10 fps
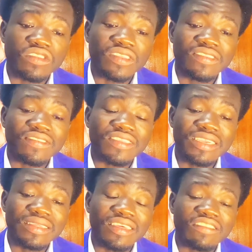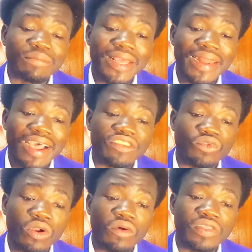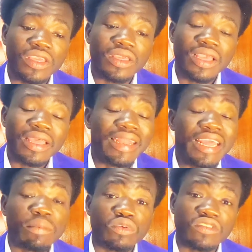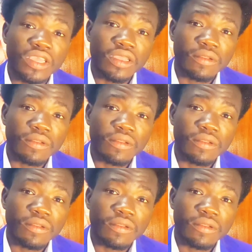He's seeing this million as one of the labels here.